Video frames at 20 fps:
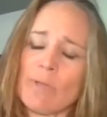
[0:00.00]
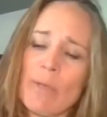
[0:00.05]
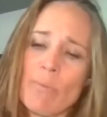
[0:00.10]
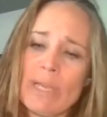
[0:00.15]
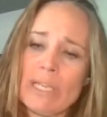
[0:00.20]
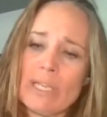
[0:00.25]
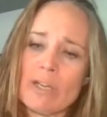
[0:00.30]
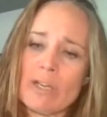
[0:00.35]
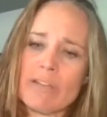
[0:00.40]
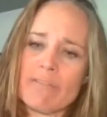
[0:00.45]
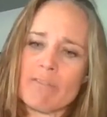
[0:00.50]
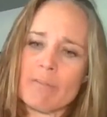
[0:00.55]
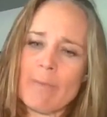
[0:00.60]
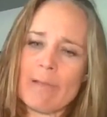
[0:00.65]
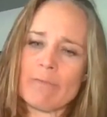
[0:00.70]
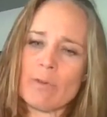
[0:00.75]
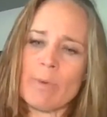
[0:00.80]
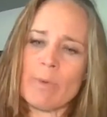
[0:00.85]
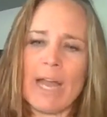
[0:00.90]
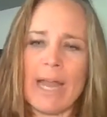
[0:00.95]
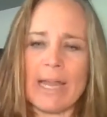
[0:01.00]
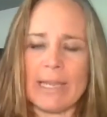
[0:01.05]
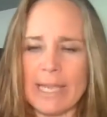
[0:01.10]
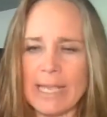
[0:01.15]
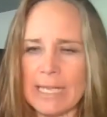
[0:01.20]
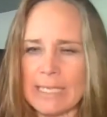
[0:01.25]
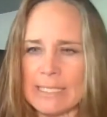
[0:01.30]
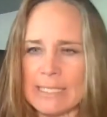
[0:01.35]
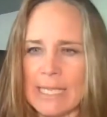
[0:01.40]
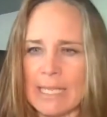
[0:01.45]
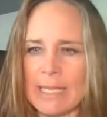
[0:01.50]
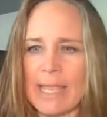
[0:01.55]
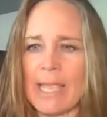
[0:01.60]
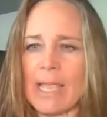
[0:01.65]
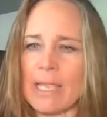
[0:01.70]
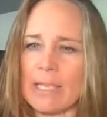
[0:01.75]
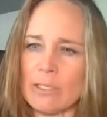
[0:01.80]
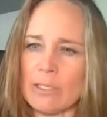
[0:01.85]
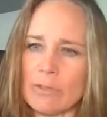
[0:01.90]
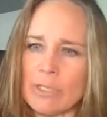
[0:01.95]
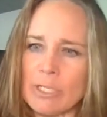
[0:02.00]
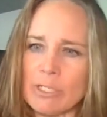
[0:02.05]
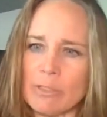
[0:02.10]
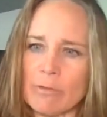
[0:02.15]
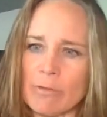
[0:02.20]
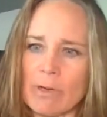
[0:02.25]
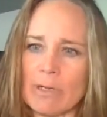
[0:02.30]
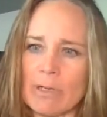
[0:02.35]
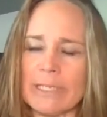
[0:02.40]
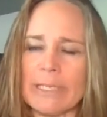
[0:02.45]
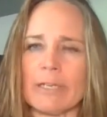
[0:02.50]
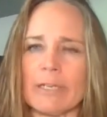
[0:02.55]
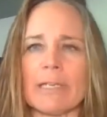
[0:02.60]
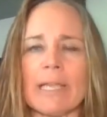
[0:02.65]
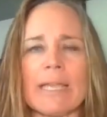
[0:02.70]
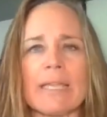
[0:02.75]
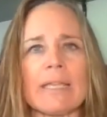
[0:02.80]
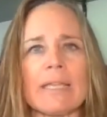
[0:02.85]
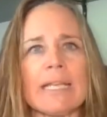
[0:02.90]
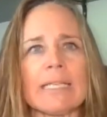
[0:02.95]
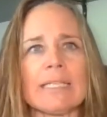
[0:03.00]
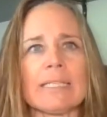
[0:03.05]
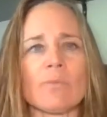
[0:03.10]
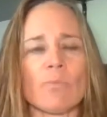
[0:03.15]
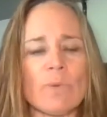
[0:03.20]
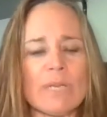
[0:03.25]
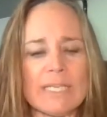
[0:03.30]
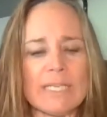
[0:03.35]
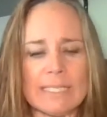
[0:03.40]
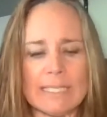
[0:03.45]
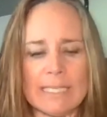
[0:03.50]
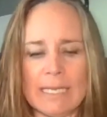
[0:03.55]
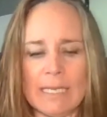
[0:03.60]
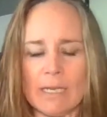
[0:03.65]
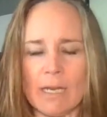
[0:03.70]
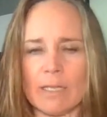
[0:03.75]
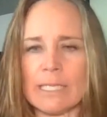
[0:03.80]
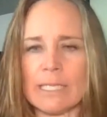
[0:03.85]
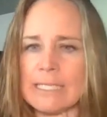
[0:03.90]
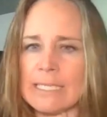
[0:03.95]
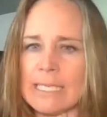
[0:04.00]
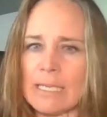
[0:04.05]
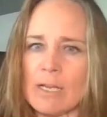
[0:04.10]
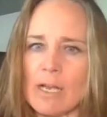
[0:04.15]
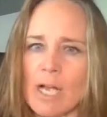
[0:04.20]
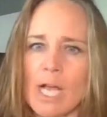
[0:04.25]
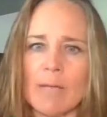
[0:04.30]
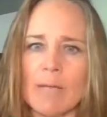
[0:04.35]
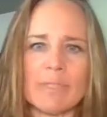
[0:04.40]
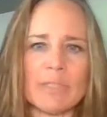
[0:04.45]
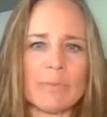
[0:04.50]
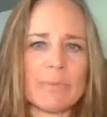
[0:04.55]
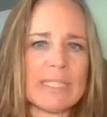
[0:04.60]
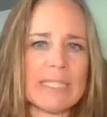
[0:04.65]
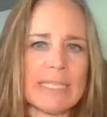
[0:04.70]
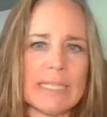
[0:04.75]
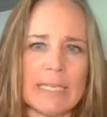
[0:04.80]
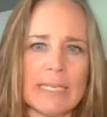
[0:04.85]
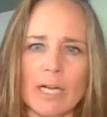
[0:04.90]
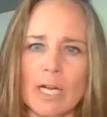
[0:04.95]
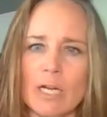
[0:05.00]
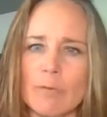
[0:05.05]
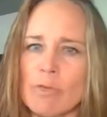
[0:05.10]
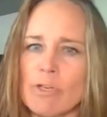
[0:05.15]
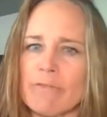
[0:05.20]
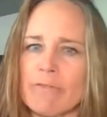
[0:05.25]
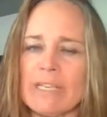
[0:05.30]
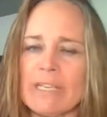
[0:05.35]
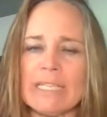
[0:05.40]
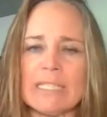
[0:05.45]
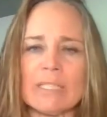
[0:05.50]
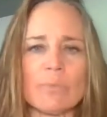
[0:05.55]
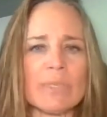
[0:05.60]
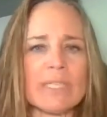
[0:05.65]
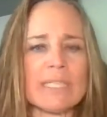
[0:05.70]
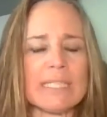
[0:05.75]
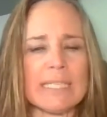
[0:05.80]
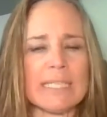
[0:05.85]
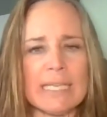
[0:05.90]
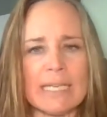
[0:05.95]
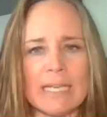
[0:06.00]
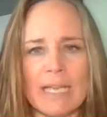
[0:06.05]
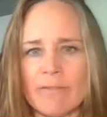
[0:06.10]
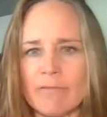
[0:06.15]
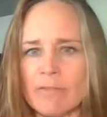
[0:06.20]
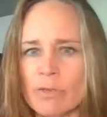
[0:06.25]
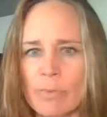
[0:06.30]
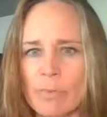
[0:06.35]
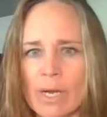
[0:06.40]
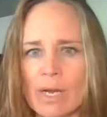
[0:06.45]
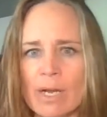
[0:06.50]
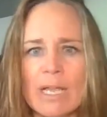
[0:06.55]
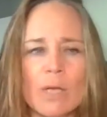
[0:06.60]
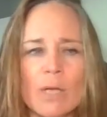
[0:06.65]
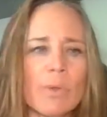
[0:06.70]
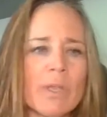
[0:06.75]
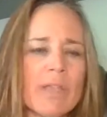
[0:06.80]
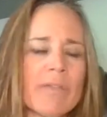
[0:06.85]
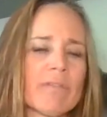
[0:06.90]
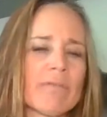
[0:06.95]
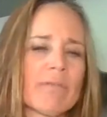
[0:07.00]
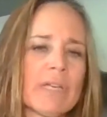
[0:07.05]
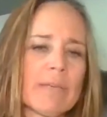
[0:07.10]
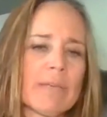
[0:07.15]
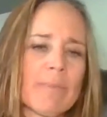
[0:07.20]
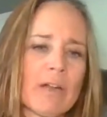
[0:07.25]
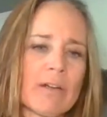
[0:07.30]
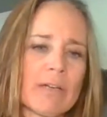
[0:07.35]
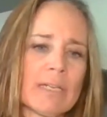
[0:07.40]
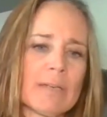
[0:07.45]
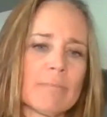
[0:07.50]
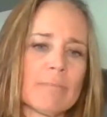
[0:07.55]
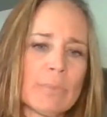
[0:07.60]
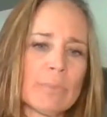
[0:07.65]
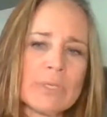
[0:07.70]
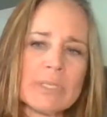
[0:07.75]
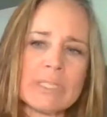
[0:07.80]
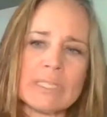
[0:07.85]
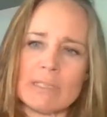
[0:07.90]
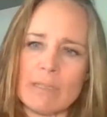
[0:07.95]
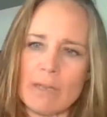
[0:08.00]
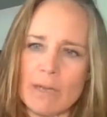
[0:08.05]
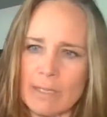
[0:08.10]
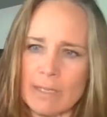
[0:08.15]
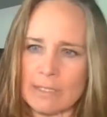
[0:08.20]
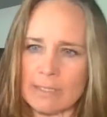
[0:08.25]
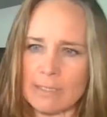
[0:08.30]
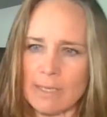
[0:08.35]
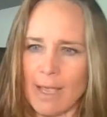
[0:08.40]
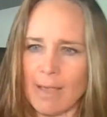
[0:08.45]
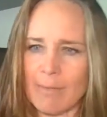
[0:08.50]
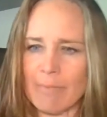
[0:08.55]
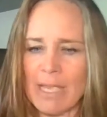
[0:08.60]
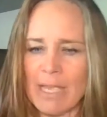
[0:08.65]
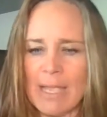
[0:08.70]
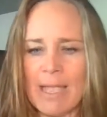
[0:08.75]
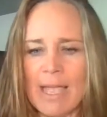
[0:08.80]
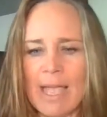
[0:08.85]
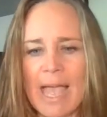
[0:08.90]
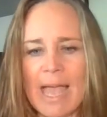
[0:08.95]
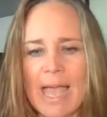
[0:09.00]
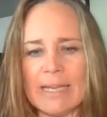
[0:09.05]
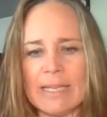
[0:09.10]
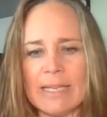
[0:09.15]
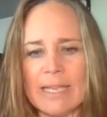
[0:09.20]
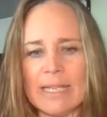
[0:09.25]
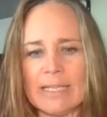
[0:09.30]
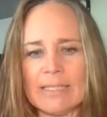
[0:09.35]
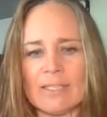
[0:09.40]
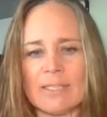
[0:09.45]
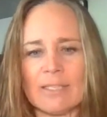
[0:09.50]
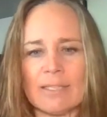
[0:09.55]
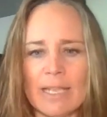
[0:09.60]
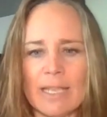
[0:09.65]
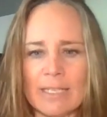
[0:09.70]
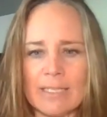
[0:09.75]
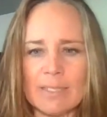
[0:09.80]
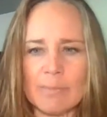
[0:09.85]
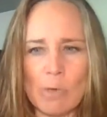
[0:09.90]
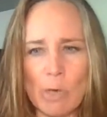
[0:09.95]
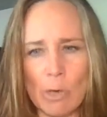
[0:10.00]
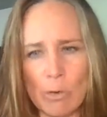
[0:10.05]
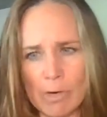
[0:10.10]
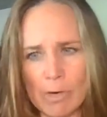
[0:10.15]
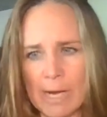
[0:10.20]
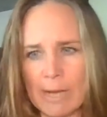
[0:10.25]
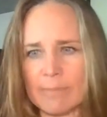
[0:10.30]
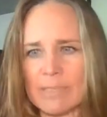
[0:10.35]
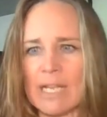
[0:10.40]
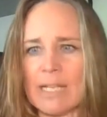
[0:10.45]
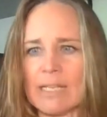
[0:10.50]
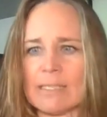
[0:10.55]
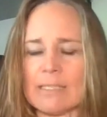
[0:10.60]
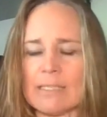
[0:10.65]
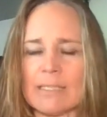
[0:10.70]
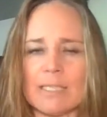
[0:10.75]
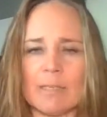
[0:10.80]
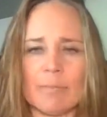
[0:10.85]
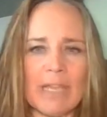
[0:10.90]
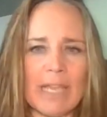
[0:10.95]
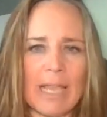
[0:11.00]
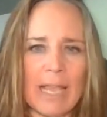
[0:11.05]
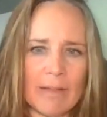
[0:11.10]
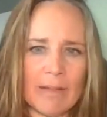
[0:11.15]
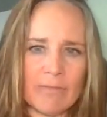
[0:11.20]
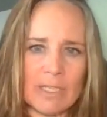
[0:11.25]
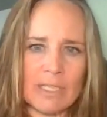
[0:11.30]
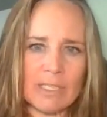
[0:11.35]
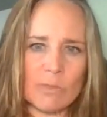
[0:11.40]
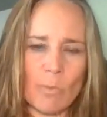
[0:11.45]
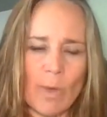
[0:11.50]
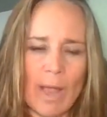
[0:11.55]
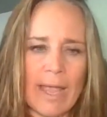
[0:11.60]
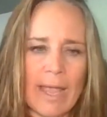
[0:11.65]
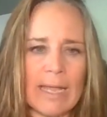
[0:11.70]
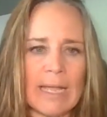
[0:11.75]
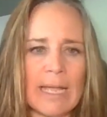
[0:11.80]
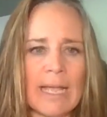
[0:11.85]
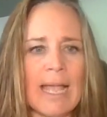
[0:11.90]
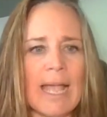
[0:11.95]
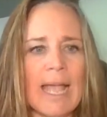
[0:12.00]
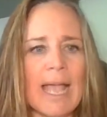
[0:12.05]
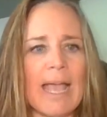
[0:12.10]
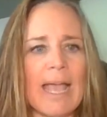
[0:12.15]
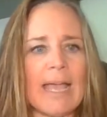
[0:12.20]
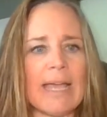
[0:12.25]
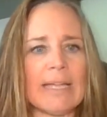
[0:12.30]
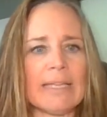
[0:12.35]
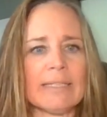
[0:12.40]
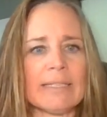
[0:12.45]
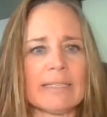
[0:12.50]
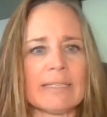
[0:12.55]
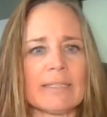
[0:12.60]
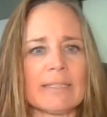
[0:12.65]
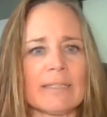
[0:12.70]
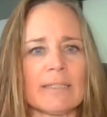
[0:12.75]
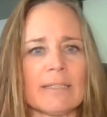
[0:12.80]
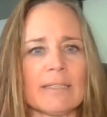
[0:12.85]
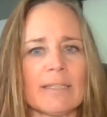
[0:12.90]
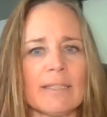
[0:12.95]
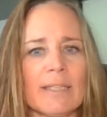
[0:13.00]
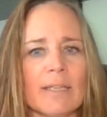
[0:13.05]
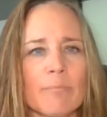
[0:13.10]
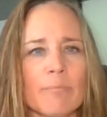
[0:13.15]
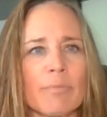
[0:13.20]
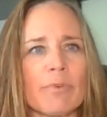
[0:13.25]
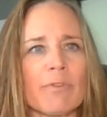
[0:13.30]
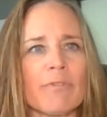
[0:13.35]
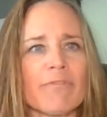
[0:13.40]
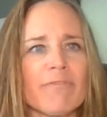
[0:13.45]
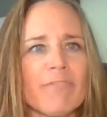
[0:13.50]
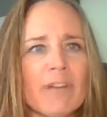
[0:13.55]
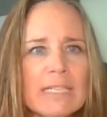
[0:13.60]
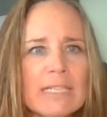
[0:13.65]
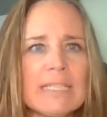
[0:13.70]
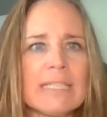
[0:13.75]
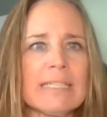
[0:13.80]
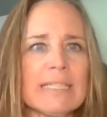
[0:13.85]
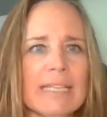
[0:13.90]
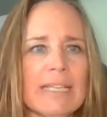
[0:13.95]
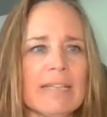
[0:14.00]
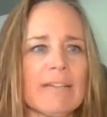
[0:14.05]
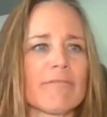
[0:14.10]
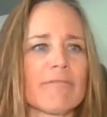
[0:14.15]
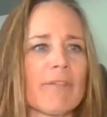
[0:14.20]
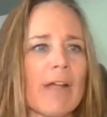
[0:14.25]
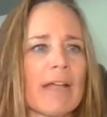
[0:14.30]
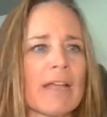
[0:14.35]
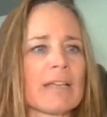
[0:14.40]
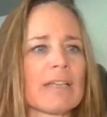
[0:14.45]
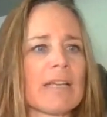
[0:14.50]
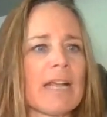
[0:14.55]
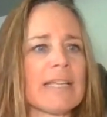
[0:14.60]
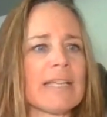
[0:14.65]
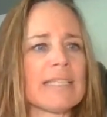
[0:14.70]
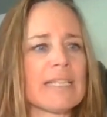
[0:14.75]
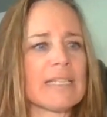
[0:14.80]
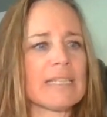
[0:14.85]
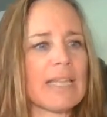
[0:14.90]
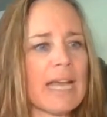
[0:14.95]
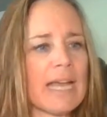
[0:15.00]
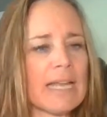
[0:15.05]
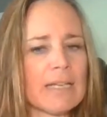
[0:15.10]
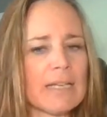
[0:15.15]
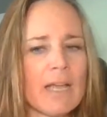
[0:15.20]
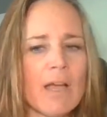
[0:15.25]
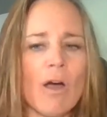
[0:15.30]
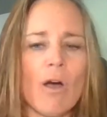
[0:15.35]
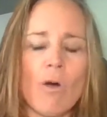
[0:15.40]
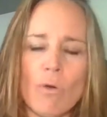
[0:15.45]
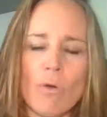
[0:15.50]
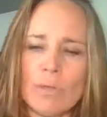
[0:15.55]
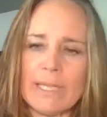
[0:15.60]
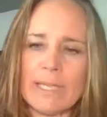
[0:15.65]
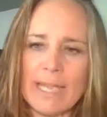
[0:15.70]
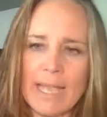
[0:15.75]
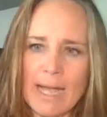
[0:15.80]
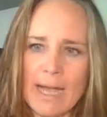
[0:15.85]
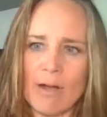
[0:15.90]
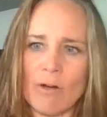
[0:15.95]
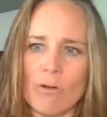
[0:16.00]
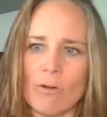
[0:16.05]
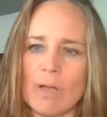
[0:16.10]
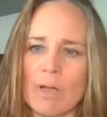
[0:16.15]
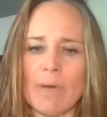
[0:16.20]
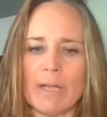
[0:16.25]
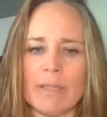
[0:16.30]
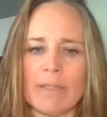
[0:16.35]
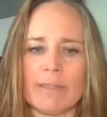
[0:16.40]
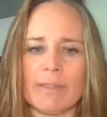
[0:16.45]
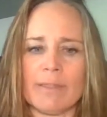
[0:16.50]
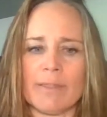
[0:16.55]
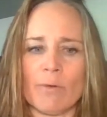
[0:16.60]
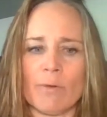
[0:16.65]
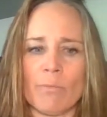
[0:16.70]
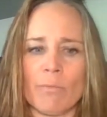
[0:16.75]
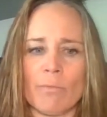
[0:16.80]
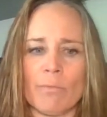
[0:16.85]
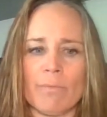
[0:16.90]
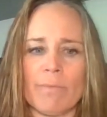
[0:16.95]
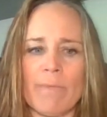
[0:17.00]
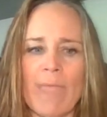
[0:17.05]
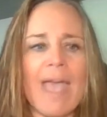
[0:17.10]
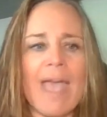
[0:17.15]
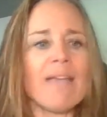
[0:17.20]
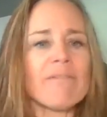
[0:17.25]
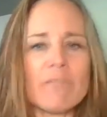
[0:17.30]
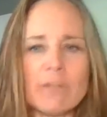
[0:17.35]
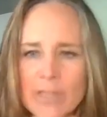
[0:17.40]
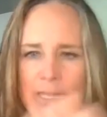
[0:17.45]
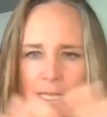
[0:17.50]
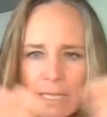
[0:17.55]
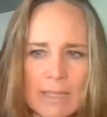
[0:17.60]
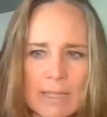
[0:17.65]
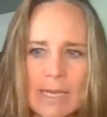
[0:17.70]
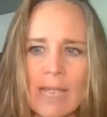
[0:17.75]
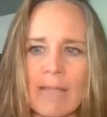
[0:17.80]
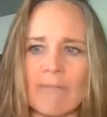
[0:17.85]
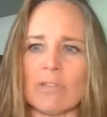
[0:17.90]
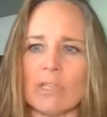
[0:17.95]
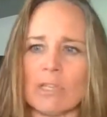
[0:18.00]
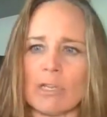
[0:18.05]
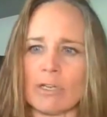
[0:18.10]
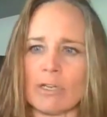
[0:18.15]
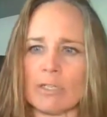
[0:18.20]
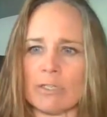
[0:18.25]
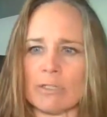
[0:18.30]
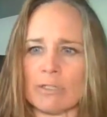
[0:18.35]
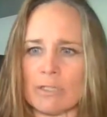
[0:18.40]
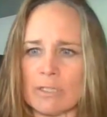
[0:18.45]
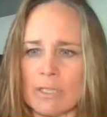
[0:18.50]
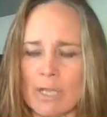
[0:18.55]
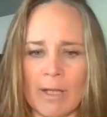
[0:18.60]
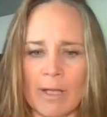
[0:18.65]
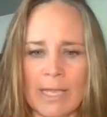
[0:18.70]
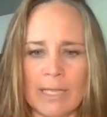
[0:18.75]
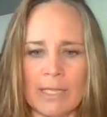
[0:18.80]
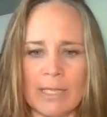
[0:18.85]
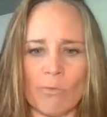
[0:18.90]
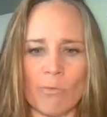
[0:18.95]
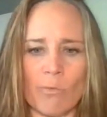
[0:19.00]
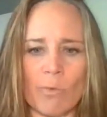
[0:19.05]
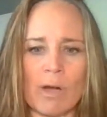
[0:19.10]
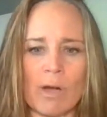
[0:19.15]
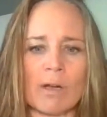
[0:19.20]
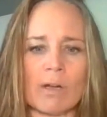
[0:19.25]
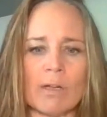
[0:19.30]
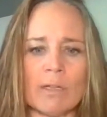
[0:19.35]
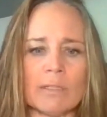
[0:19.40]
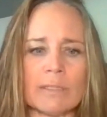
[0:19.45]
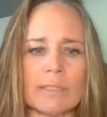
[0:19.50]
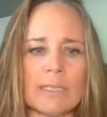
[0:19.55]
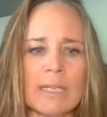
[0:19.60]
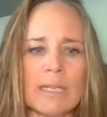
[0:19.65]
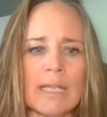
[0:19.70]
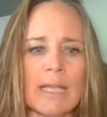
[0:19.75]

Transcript: we learn it from everywhere and like i said like i alluded to earlier like it's we see it on the sitcoms we see it in our movies we see it everywhere we even read about it in books a lot of the time and it's it's programmed us to behave this way and the profundity of recognizing that holy cow the everything that i've learned in the world